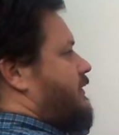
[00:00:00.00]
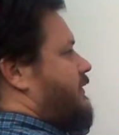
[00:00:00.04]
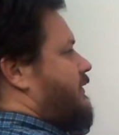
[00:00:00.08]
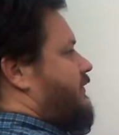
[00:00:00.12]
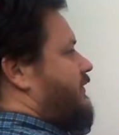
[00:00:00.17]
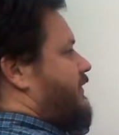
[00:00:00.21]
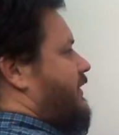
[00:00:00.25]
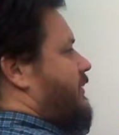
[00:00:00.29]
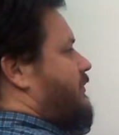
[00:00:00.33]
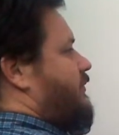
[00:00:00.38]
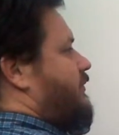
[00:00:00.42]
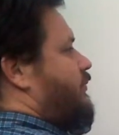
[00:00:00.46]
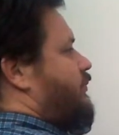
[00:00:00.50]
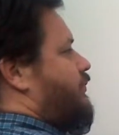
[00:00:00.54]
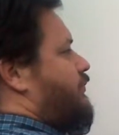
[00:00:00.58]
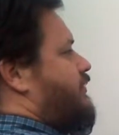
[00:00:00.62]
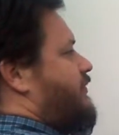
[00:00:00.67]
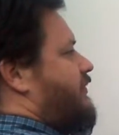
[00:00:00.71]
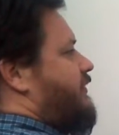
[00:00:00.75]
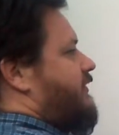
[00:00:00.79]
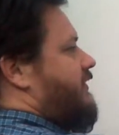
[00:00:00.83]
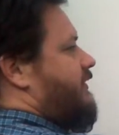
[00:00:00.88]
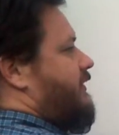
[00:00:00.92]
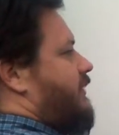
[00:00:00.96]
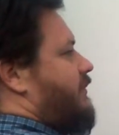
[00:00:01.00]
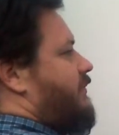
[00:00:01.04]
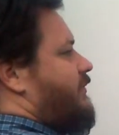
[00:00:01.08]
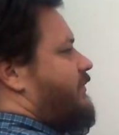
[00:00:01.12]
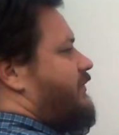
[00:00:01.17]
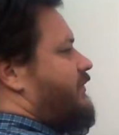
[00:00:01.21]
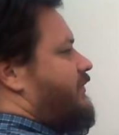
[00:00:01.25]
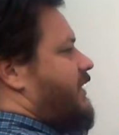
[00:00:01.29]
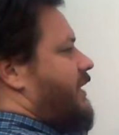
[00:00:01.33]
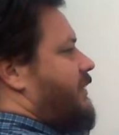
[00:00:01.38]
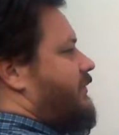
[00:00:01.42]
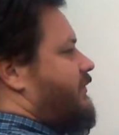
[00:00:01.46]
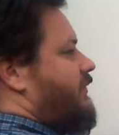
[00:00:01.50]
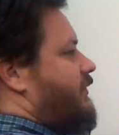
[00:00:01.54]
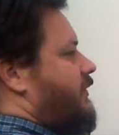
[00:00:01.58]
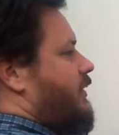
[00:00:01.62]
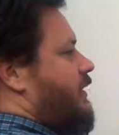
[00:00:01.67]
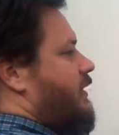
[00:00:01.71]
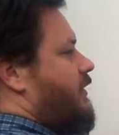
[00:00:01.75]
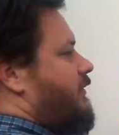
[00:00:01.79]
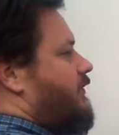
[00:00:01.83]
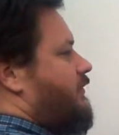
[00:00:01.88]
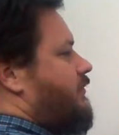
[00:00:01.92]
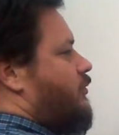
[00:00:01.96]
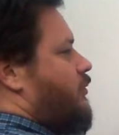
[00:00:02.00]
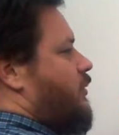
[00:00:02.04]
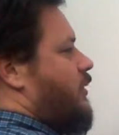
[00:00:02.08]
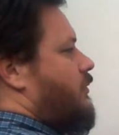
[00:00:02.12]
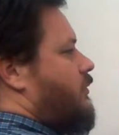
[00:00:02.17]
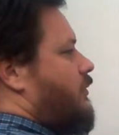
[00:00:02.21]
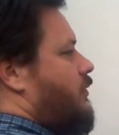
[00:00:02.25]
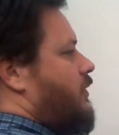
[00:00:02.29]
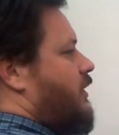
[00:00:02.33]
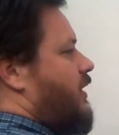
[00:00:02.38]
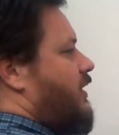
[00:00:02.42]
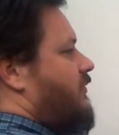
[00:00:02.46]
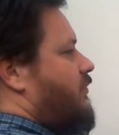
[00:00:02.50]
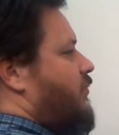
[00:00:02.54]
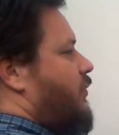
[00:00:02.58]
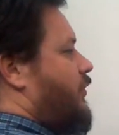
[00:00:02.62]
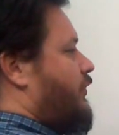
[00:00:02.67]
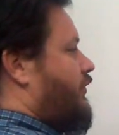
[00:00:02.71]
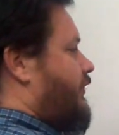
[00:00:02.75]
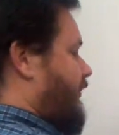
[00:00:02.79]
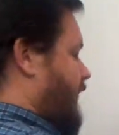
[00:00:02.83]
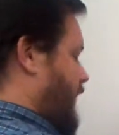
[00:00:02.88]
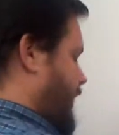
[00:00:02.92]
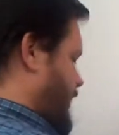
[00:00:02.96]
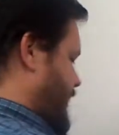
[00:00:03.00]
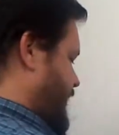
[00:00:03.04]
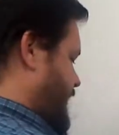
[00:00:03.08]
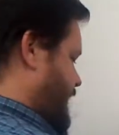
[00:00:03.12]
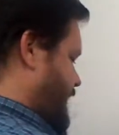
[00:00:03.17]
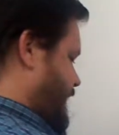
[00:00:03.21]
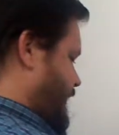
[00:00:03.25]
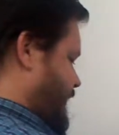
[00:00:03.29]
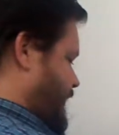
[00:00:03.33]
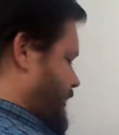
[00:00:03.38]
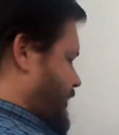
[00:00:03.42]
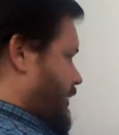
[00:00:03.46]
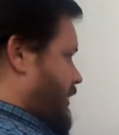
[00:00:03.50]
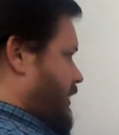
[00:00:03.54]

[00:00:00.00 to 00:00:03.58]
Same steps, square root of both sides.